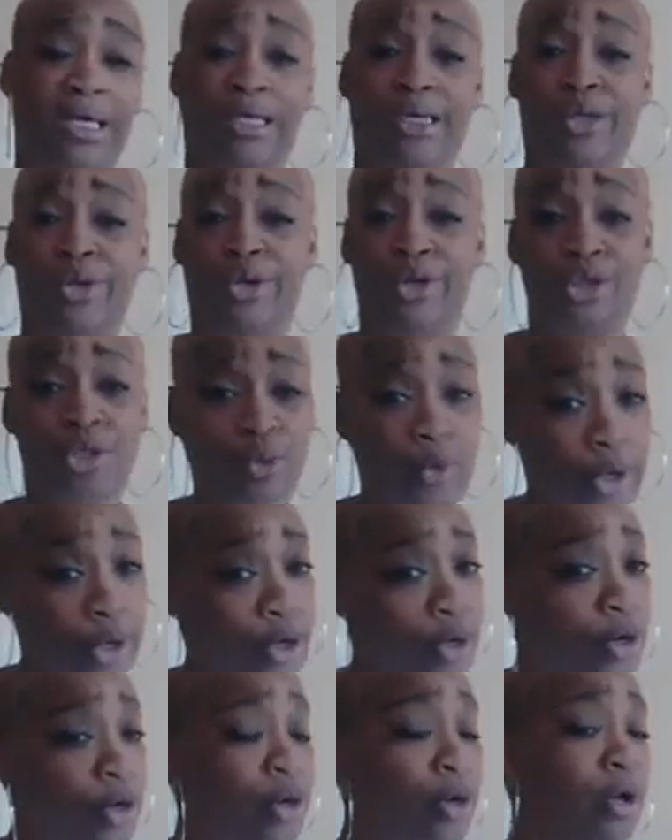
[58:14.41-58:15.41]
Get on
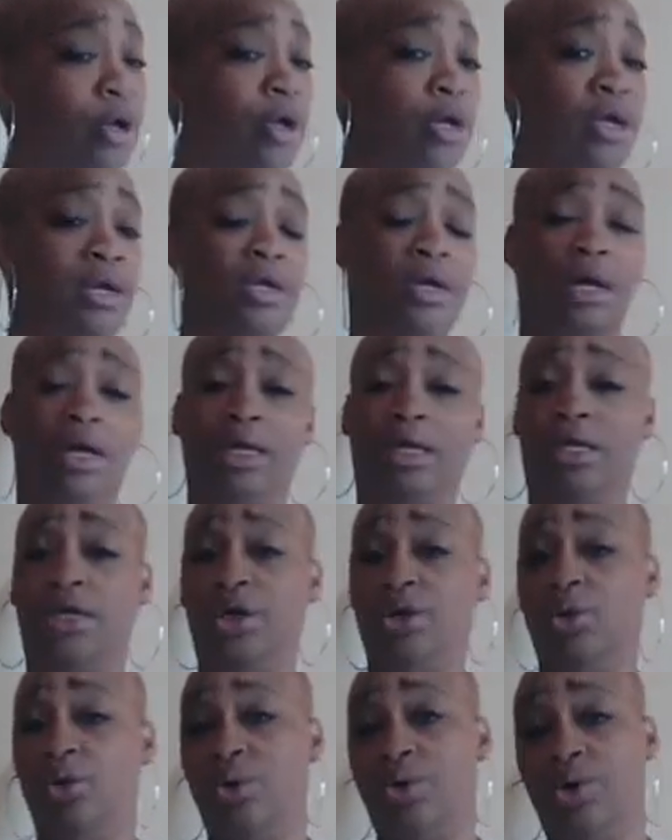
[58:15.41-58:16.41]
Twitter,
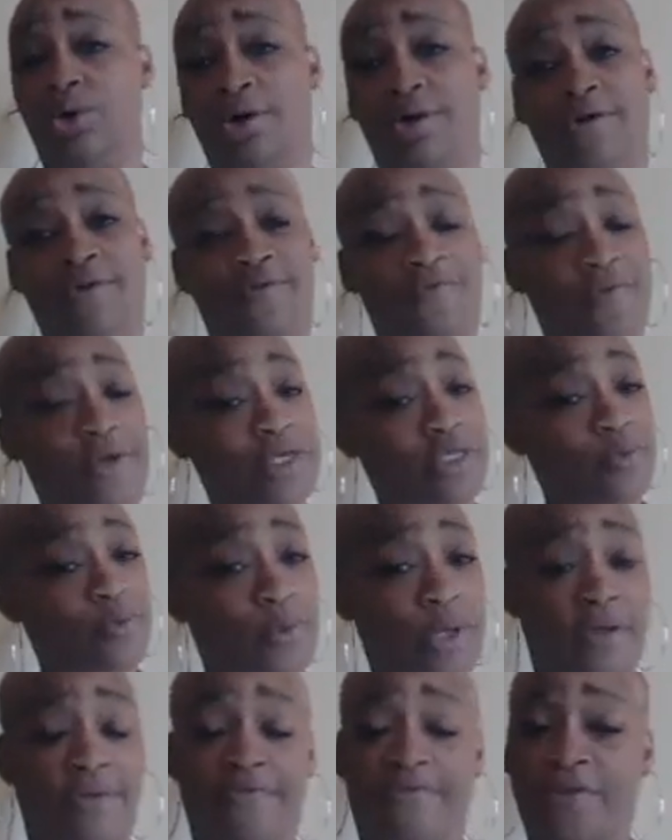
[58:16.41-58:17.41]
get on
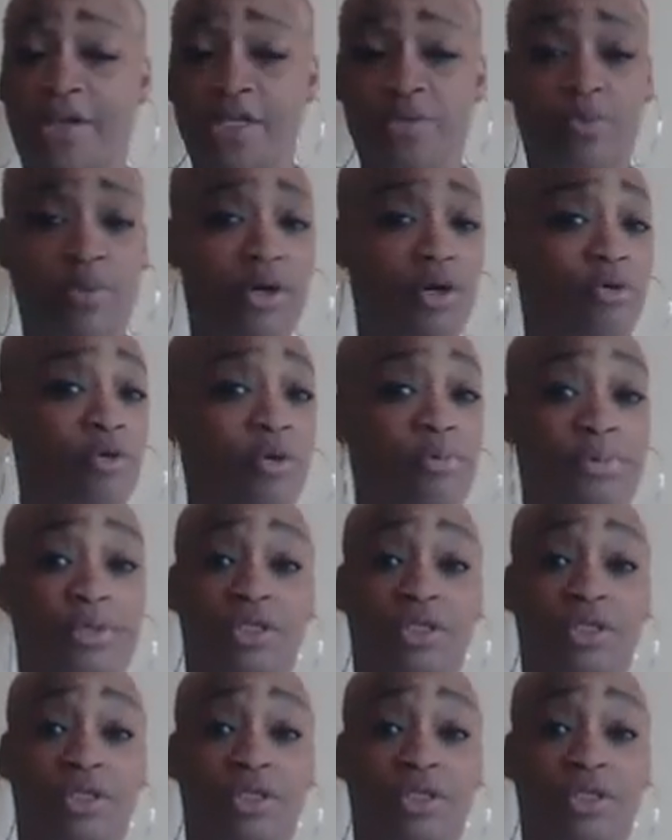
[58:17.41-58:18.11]
in a Facebook group,